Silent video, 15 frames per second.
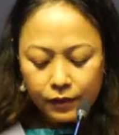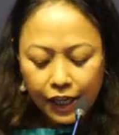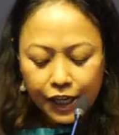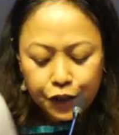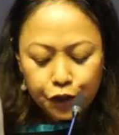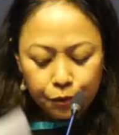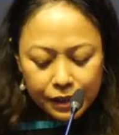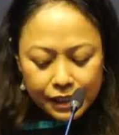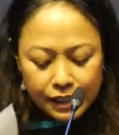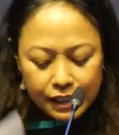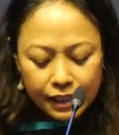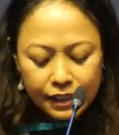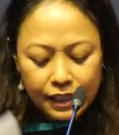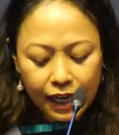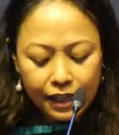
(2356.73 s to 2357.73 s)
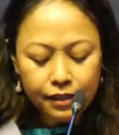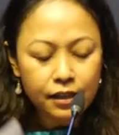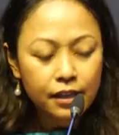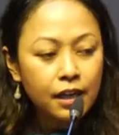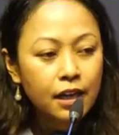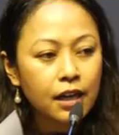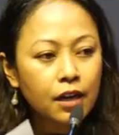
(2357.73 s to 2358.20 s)
And you will see that
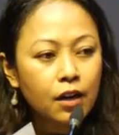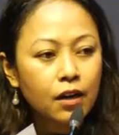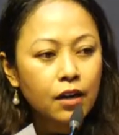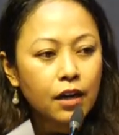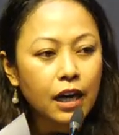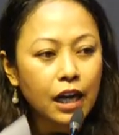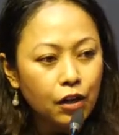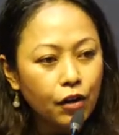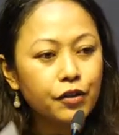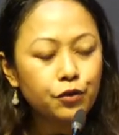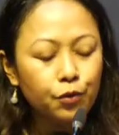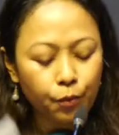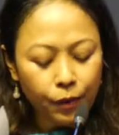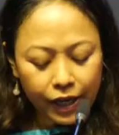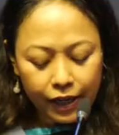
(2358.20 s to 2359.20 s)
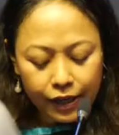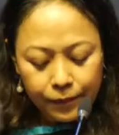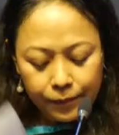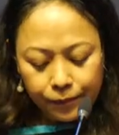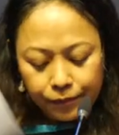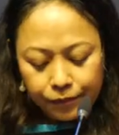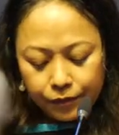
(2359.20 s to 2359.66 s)
along the
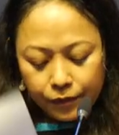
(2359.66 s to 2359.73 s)
way,